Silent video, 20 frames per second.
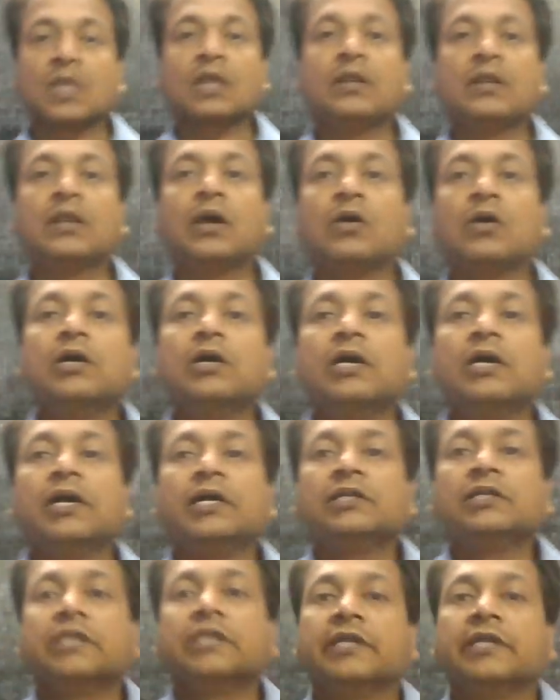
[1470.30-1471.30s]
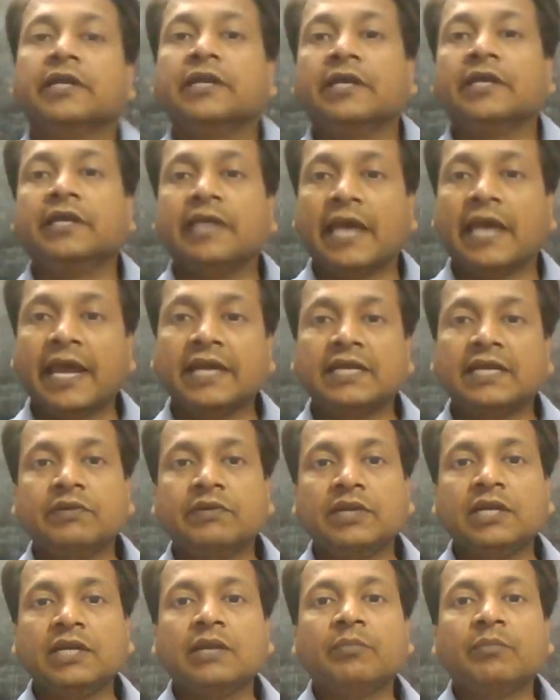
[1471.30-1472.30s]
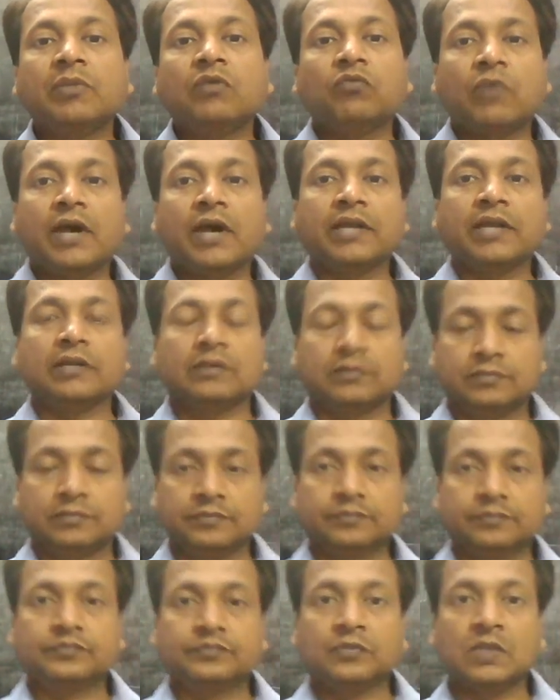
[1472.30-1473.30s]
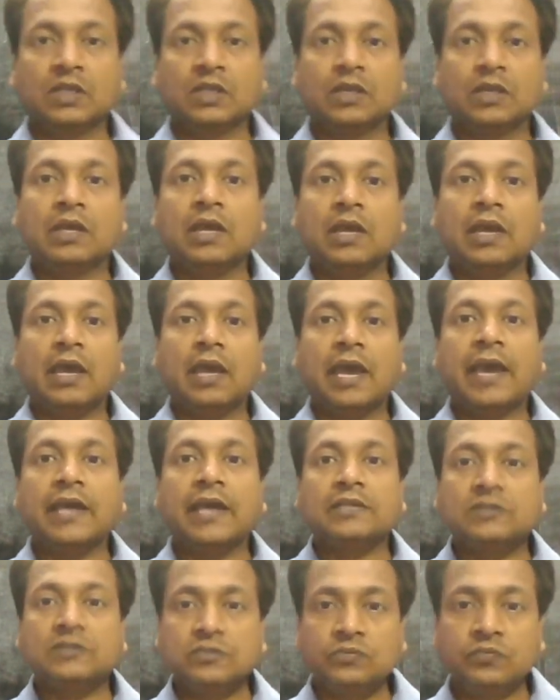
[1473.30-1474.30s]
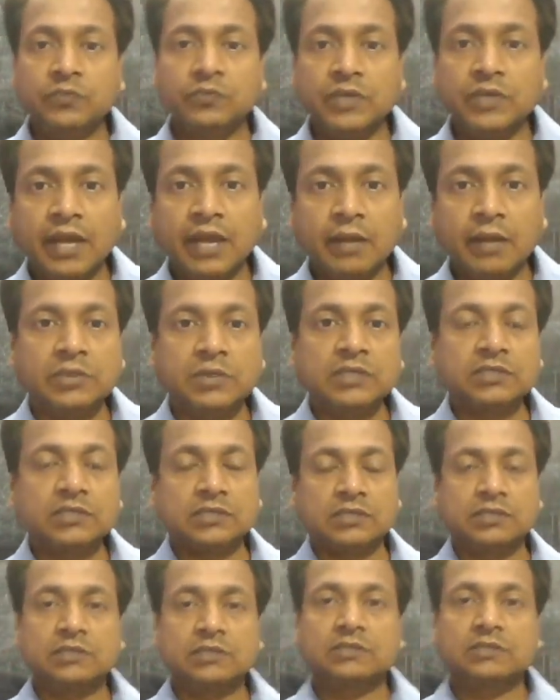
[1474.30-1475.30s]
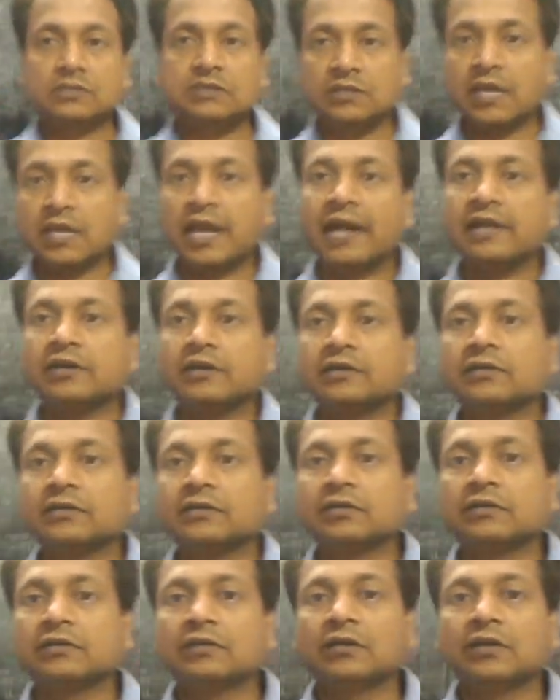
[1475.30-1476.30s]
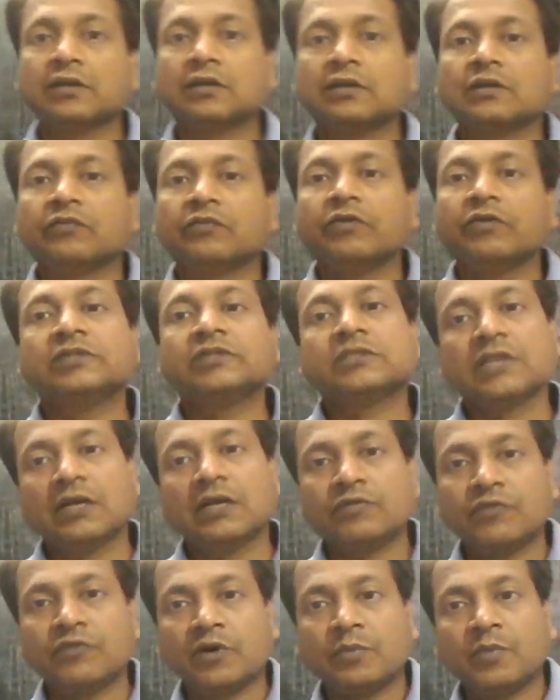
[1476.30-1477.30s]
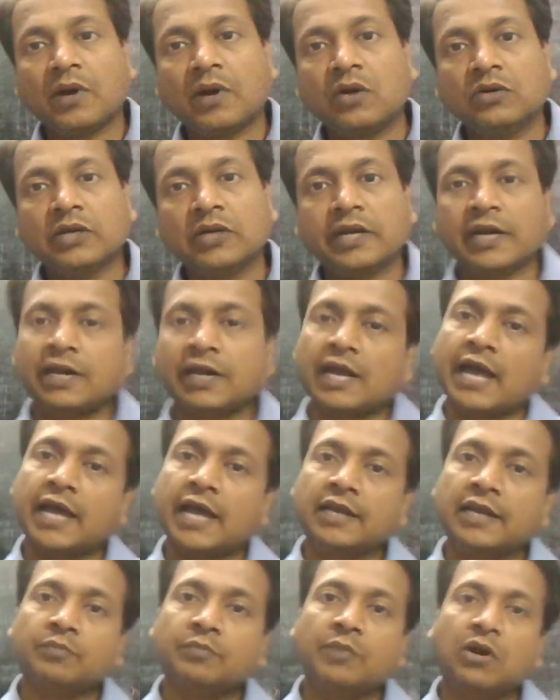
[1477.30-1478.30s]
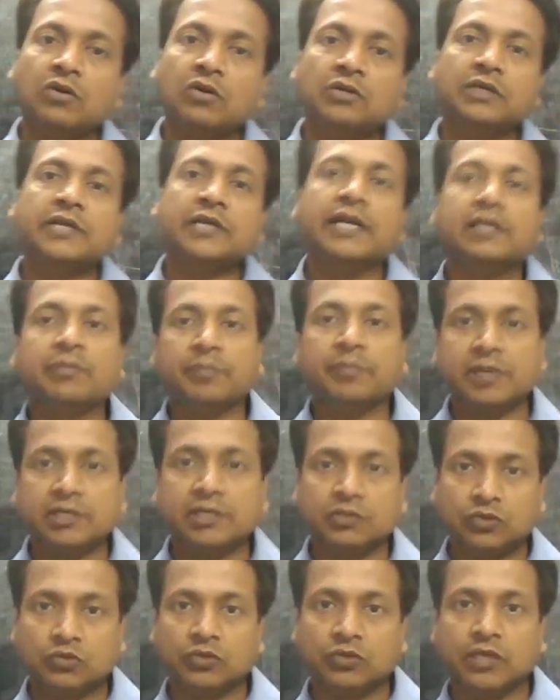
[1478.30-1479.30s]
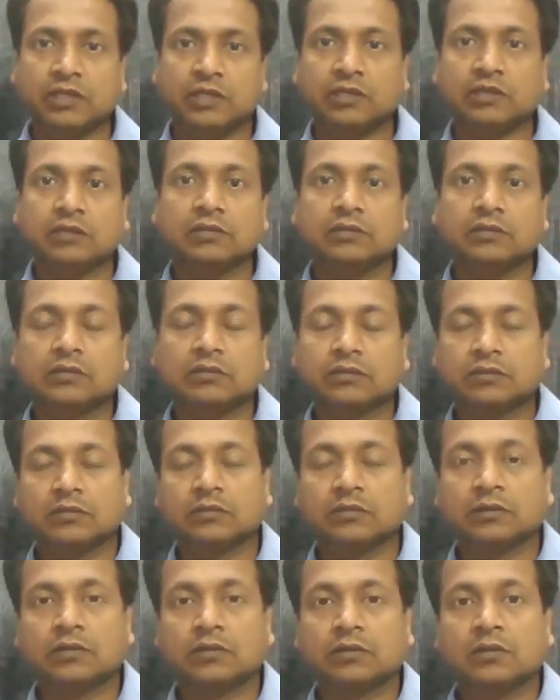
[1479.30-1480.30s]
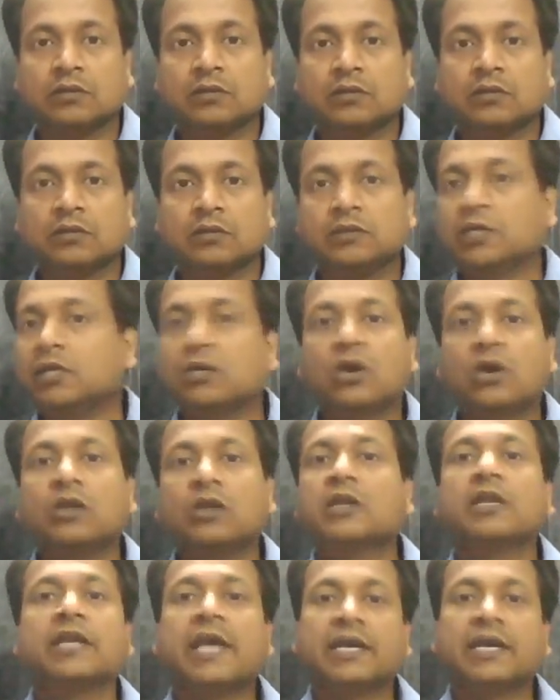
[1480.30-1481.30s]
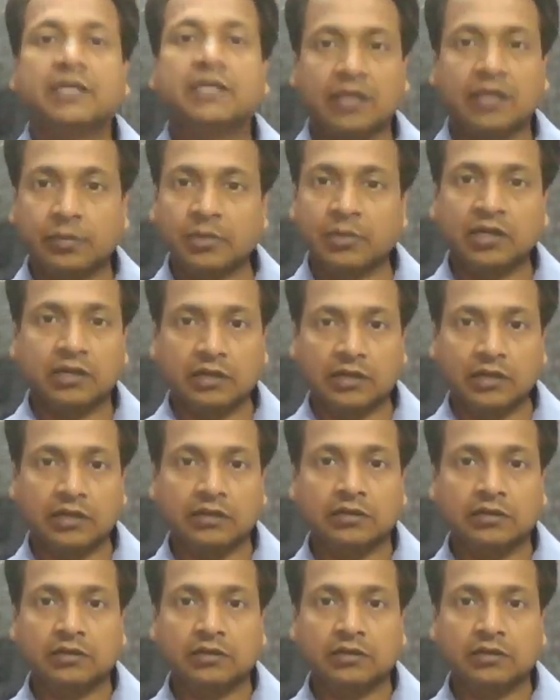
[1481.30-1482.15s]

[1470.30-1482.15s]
Now, children, in activity number 1, as we have discussed that when sulfur powder and iron powder get mixed together, they not react chemically.